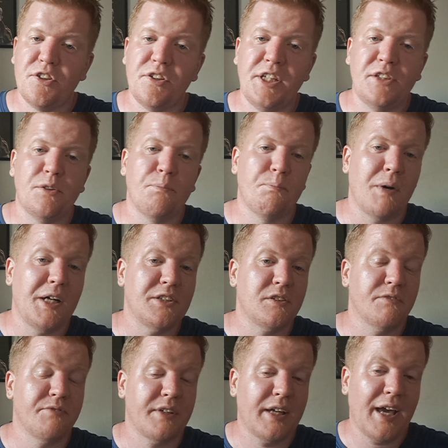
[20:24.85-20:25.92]
You need to buy
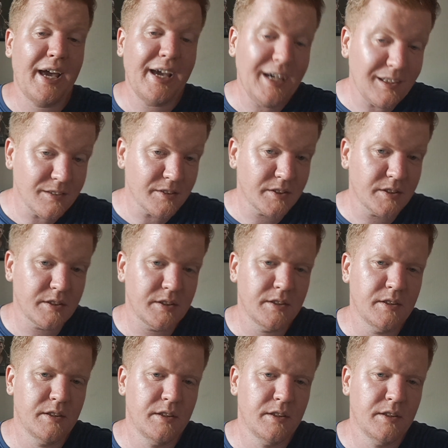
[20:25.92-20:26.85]
something else.